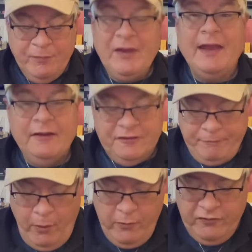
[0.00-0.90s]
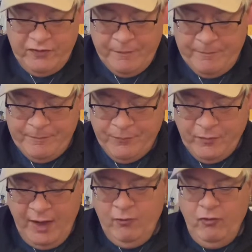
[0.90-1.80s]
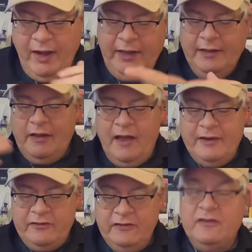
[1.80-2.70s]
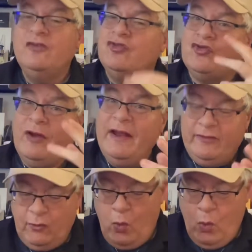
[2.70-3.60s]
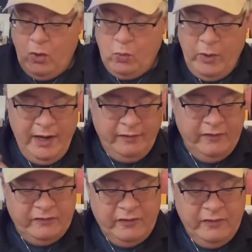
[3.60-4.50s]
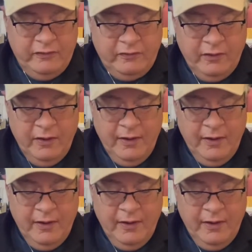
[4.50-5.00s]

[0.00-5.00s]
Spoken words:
can expose them, and recognizes strengths or weaknesses